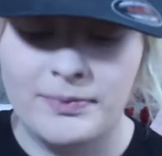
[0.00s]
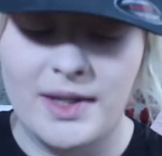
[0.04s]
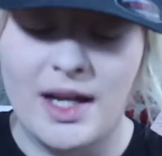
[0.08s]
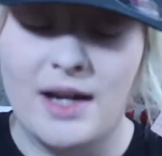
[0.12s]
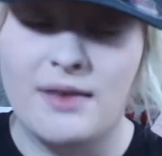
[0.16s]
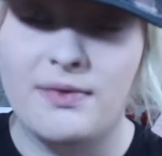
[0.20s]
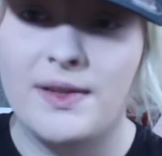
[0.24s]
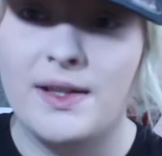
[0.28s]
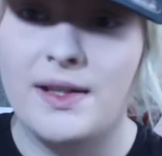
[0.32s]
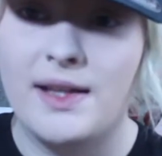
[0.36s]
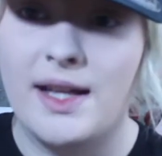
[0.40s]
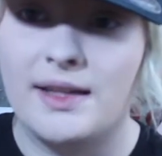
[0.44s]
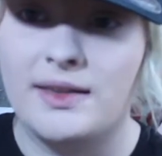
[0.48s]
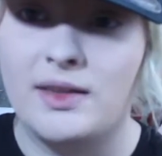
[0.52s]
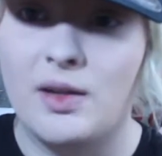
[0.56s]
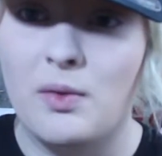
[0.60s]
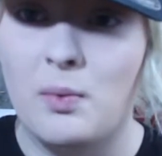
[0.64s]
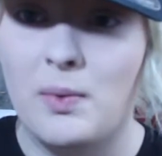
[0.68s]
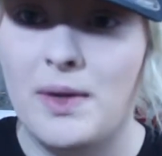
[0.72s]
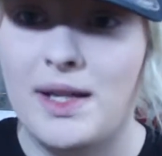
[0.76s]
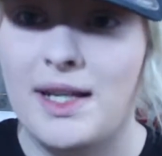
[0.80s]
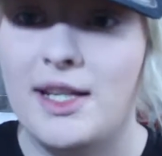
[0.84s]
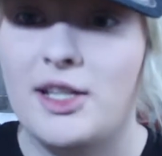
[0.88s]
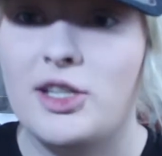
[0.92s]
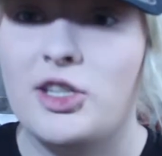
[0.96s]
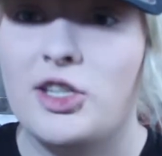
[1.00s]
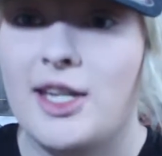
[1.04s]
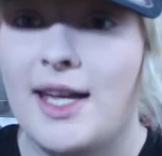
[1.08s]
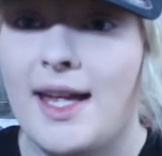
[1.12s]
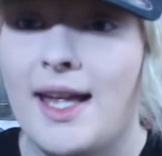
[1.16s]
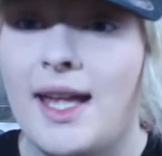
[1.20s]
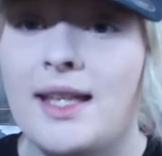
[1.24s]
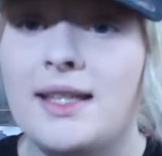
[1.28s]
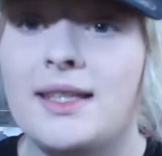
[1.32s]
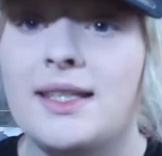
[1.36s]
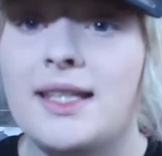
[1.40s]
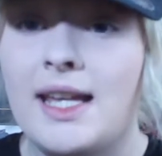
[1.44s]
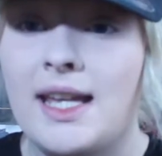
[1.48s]
I feel like the winning
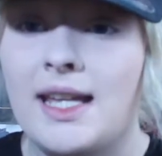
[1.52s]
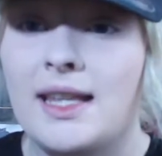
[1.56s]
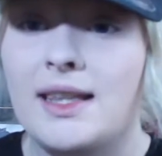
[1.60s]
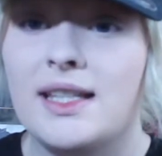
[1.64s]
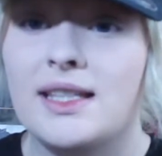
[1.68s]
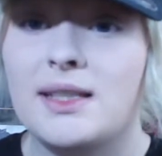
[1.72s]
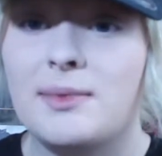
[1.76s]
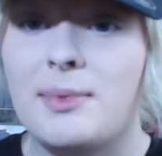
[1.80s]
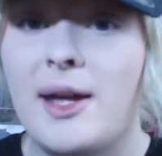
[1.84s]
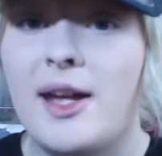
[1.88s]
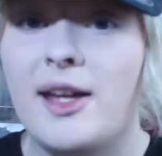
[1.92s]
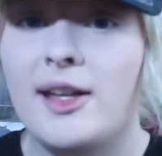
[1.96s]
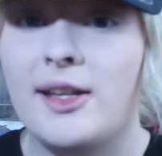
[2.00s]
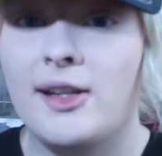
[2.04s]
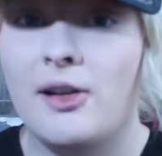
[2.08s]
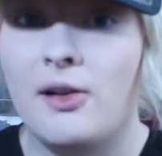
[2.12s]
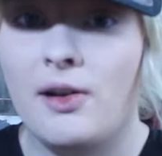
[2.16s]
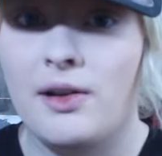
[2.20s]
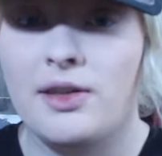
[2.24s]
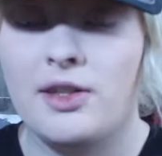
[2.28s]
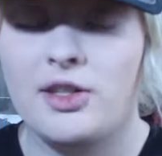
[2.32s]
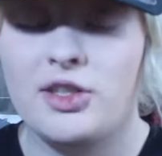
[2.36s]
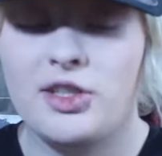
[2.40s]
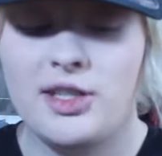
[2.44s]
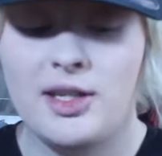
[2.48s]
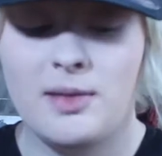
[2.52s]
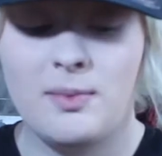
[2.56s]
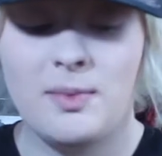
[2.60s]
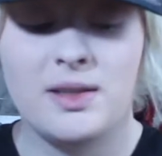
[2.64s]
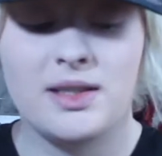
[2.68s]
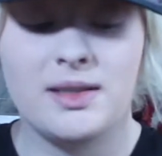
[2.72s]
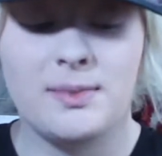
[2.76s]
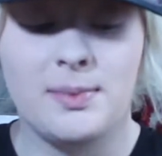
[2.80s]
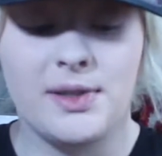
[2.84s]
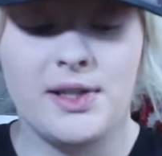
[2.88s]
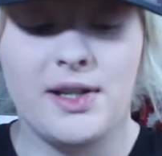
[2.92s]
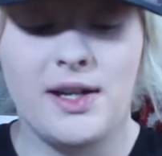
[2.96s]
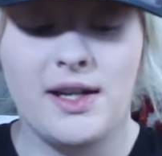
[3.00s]
shades in this palette are the
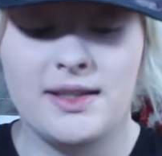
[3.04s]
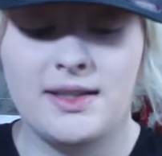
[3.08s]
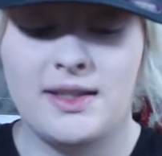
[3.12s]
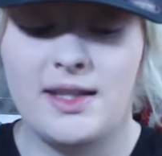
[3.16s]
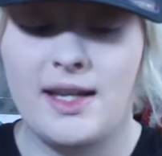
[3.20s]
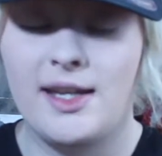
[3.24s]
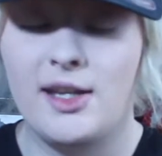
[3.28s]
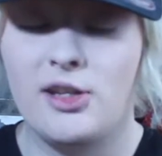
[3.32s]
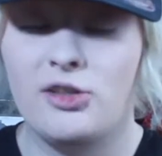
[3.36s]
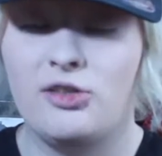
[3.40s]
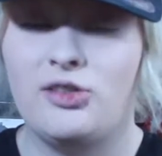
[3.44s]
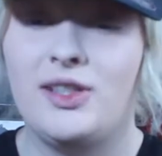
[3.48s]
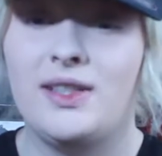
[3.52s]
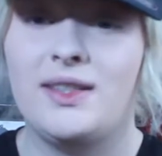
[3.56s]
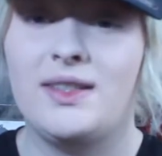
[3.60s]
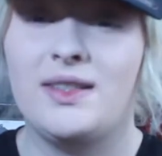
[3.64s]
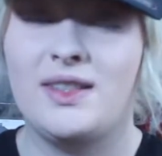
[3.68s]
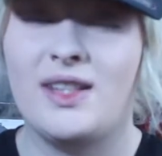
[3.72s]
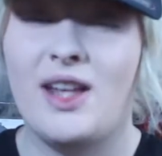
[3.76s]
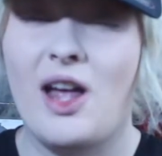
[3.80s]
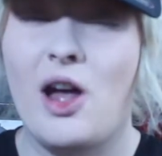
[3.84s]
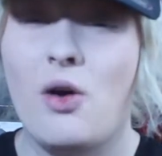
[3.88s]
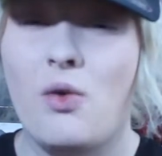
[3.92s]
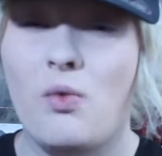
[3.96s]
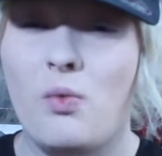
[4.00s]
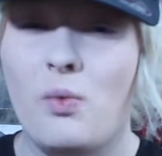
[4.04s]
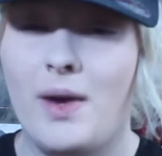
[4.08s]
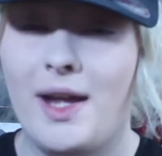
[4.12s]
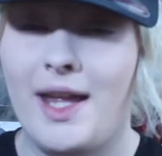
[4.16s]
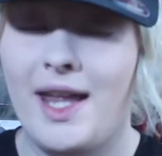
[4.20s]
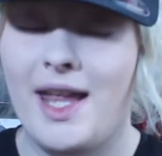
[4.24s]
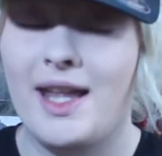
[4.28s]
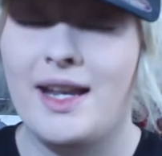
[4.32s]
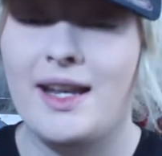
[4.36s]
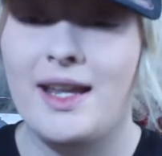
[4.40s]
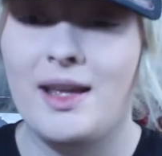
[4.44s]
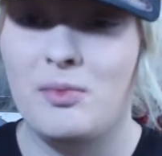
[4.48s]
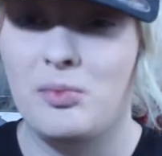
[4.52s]
shimmers because they are just so
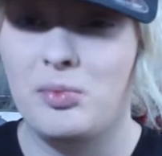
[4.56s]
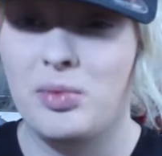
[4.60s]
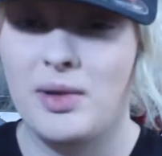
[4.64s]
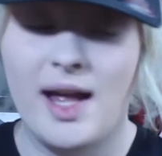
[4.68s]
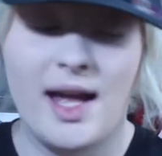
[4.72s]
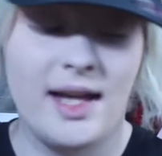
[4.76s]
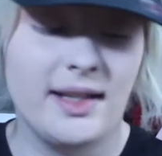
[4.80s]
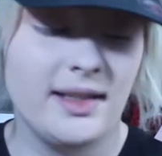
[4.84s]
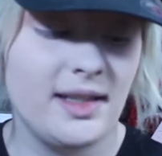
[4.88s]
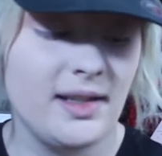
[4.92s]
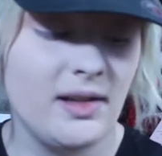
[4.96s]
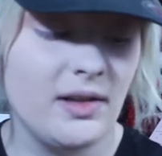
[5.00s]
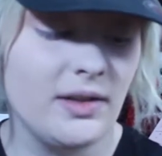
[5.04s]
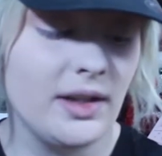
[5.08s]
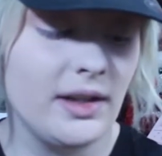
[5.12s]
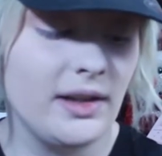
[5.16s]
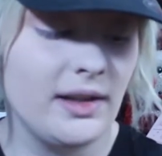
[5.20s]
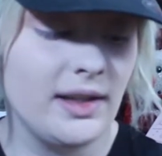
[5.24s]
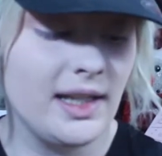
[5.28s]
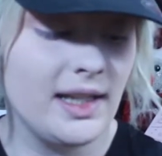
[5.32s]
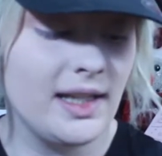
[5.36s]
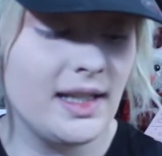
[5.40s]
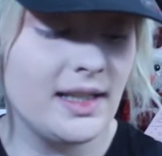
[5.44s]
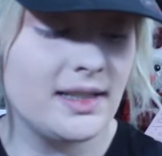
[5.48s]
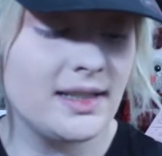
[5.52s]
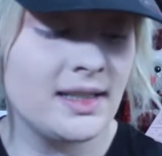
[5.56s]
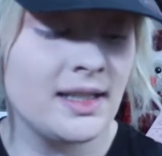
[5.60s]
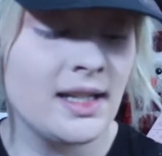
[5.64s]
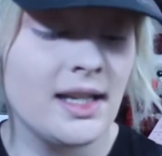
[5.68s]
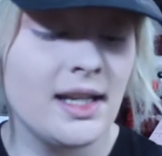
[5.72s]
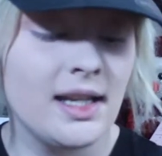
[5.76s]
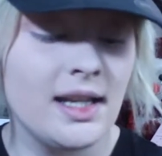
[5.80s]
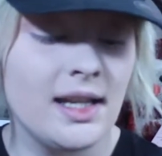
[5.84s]
wet and blinding on the lids.